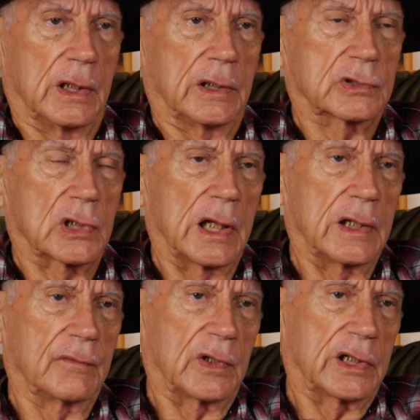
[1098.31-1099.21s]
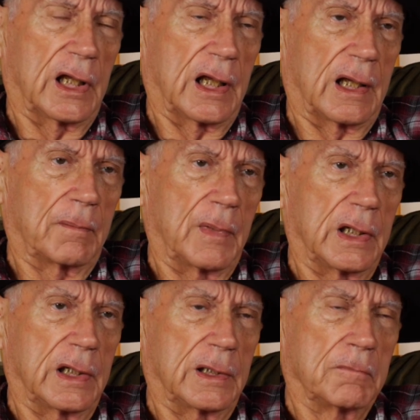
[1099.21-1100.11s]
Slavery time,
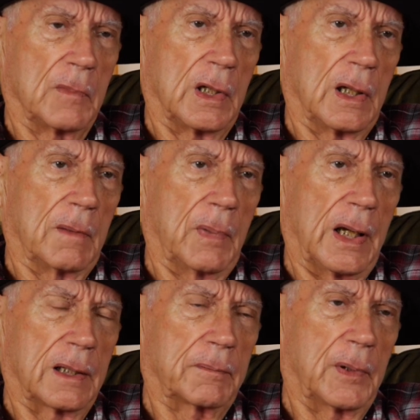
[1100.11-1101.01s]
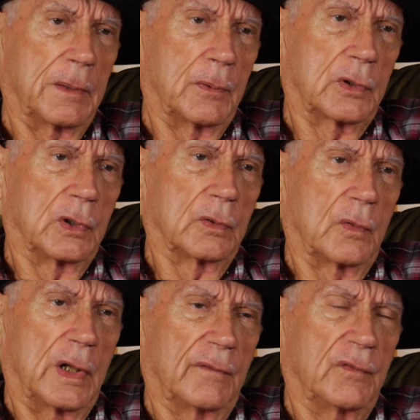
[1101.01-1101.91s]
many black people took
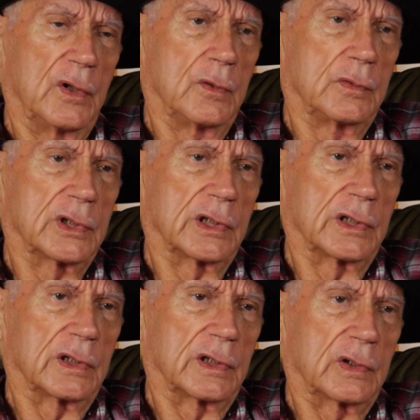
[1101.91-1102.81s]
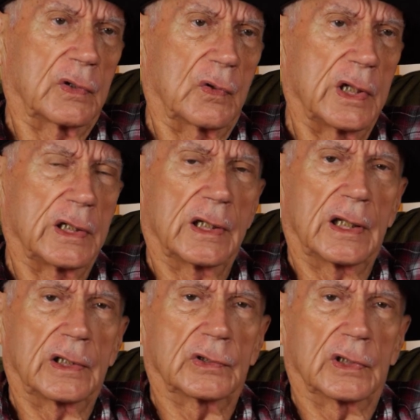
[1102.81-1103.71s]
refuge in the Creek
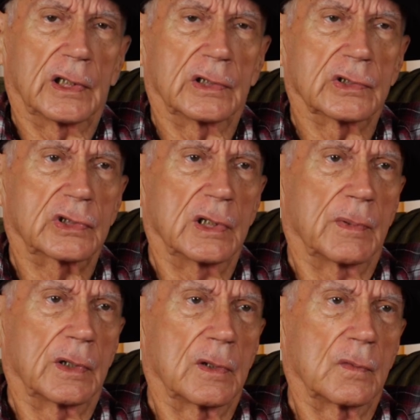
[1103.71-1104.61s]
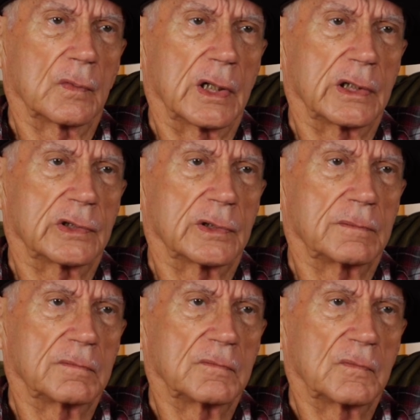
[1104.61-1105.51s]
Nation and the Seminole
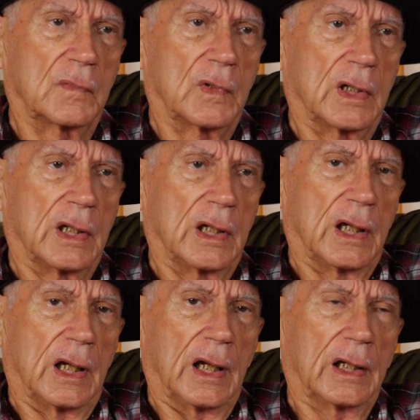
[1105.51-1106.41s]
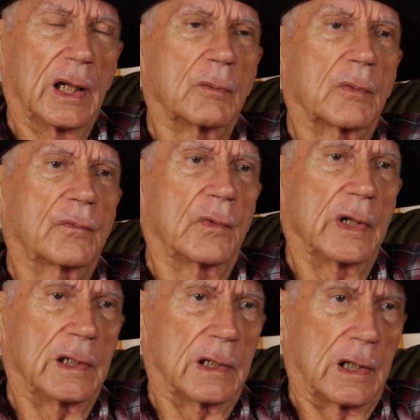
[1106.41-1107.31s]
Nation. And they were
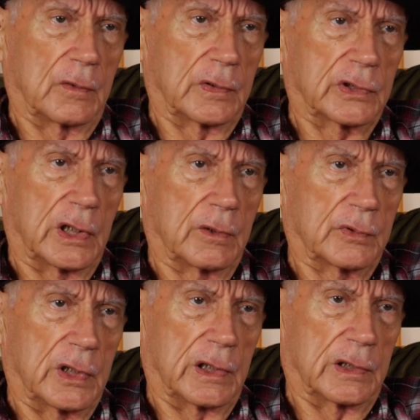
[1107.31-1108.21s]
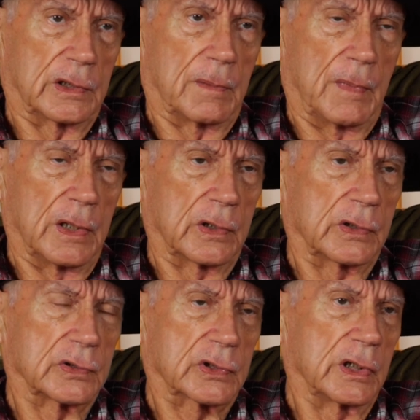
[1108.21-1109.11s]
free as long as they was there. The
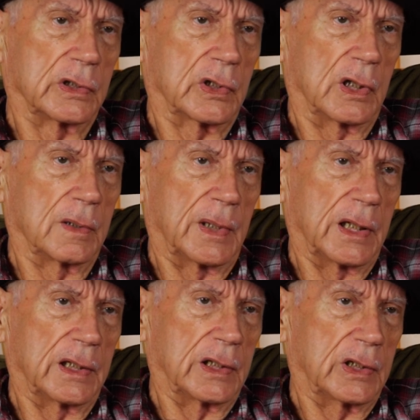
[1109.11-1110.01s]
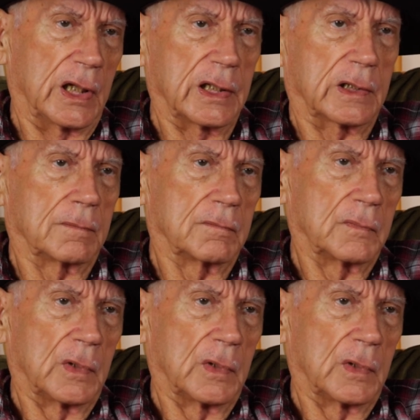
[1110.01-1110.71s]
Americans couldn't come in and take them